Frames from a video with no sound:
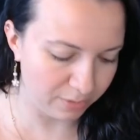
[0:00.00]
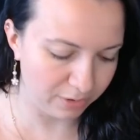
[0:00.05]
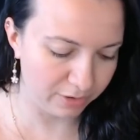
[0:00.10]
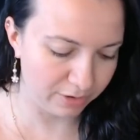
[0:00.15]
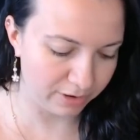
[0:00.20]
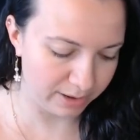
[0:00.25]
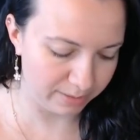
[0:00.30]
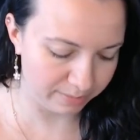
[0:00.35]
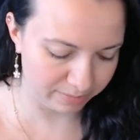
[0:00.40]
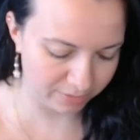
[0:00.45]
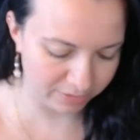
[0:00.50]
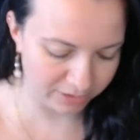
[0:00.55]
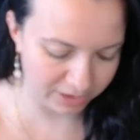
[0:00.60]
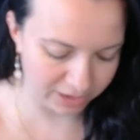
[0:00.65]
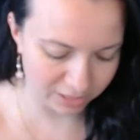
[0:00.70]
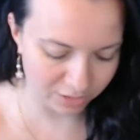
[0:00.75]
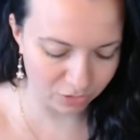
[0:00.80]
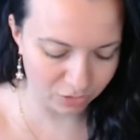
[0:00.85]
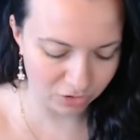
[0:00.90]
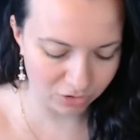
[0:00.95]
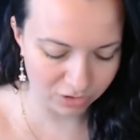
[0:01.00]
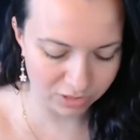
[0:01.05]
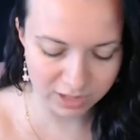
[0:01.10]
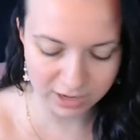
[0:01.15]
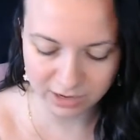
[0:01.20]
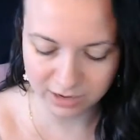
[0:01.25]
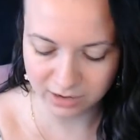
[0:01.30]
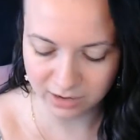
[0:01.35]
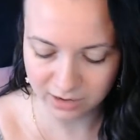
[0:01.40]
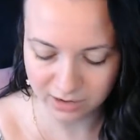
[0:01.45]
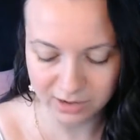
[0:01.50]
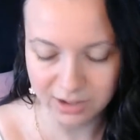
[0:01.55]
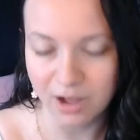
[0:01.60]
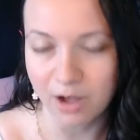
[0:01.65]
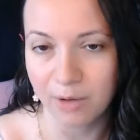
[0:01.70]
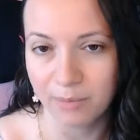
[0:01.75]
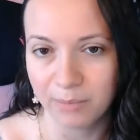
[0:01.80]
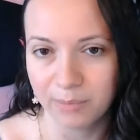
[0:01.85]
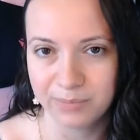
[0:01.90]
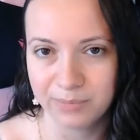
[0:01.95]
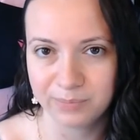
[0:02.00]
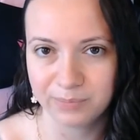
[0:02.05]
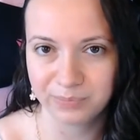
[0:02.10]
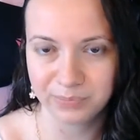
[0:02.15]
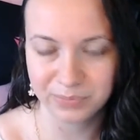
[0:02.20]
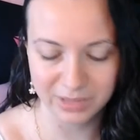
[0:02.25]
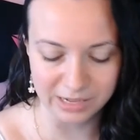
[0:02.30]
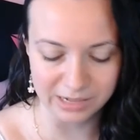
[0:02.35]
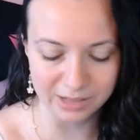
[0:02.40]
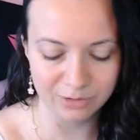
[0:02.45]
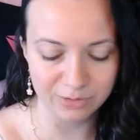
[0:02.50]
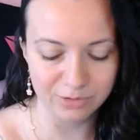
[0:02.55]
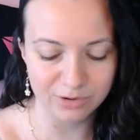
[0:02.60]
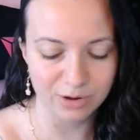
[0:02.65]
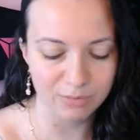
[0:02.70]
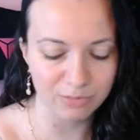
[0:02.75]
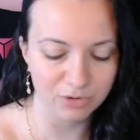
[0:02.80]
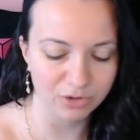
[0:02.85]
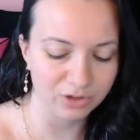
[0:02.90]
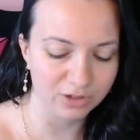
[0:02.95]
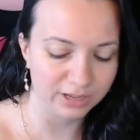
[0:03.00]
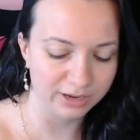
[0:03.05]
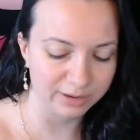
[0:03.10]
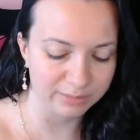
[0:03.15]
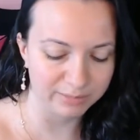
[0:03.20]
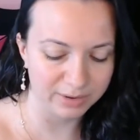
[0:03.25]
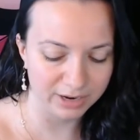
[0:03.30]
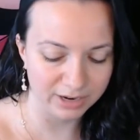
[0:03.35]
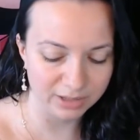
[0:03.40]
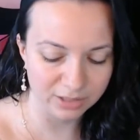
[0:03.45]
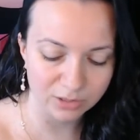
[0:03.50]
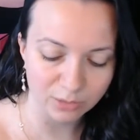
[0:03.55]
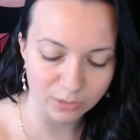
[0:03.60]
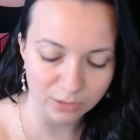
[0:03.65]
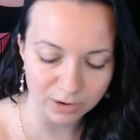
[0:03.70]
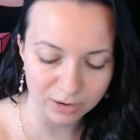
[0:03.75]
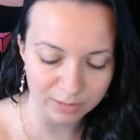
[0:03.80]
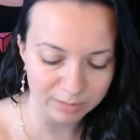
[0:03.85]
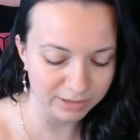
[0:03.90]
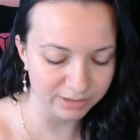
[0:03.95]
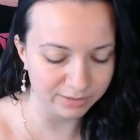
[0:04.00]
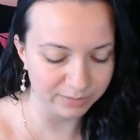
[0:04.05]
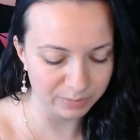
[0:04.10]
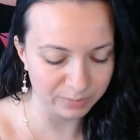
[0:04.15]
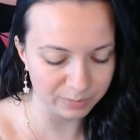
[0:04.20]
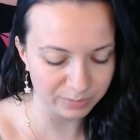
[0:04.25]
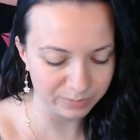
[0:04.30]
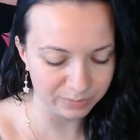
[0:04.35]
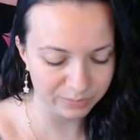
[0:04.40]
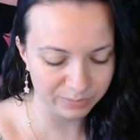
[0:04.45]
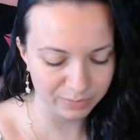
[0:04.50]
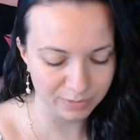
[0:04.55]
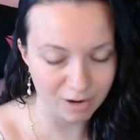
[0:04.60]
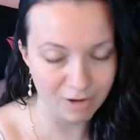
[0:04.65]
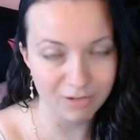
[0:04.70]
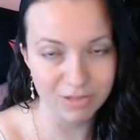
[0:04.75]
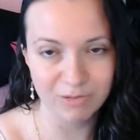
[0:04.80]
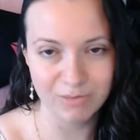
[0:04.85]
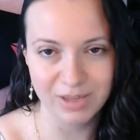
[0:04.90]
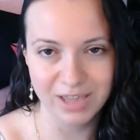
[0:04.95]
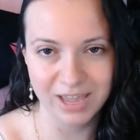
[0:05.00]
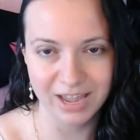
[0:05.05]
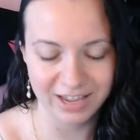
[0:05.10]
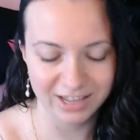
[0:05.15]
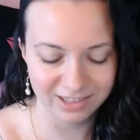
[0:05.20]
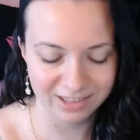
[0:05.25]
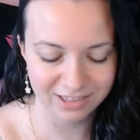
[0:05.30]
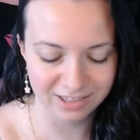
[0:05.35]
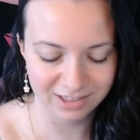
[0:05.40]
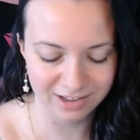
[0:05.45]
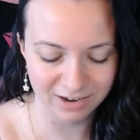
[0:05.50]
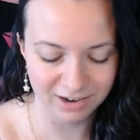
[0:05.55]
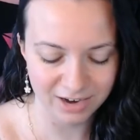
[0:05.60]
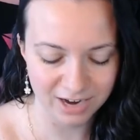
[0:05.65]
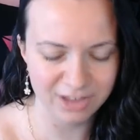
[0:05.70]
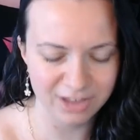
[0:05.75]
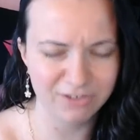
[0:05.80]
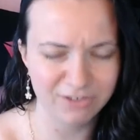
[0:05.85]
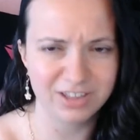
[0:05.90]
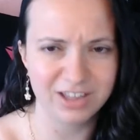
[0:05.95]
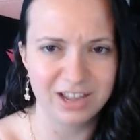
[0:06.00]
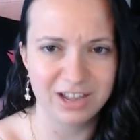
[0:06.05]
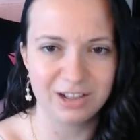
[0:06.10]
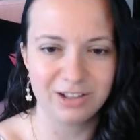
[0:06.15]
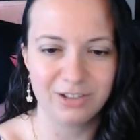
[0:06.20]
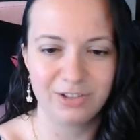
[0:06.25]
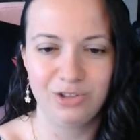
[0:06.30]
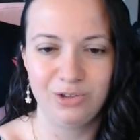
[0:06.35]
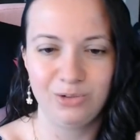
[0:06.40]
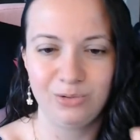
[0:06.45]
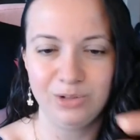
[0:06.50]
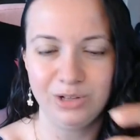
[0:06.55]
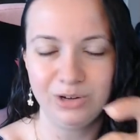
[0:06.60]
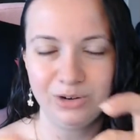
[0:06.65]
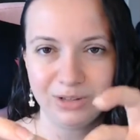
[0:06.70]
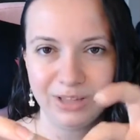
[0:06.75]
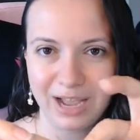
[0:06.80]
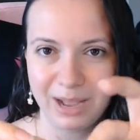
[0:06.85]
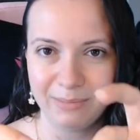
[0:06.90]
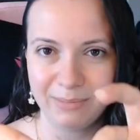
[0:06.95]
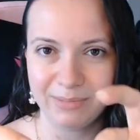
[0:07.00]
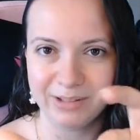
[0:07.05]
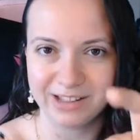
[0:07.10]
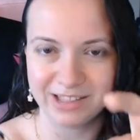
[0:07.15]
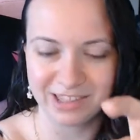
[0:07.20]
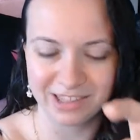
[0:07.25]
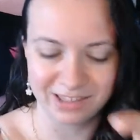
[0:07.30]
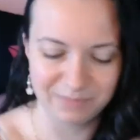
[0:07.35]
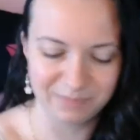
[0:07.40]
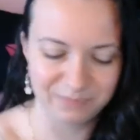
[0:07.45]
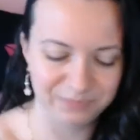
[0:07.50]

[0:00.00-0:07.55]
Grape. Okay, so it's just like a gum. Like little gums you could like buy in store, but obviously we can't get this here. And there's like two little tablets.